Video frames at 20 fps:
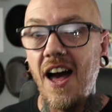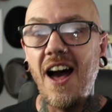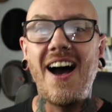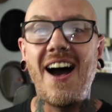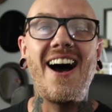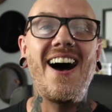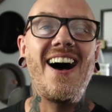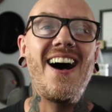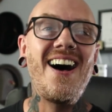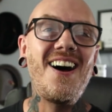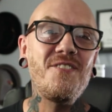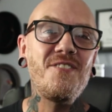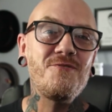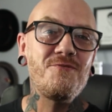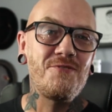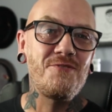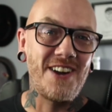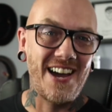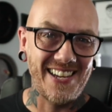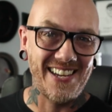Ah,
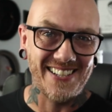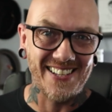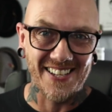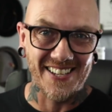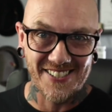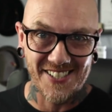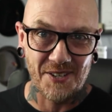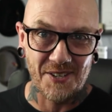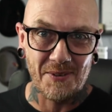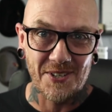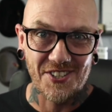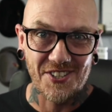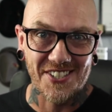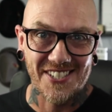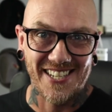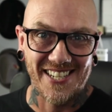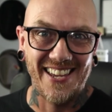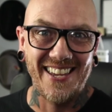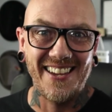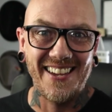right, I see what you're
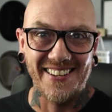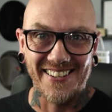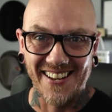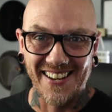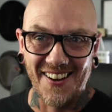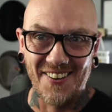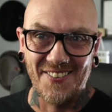saying now.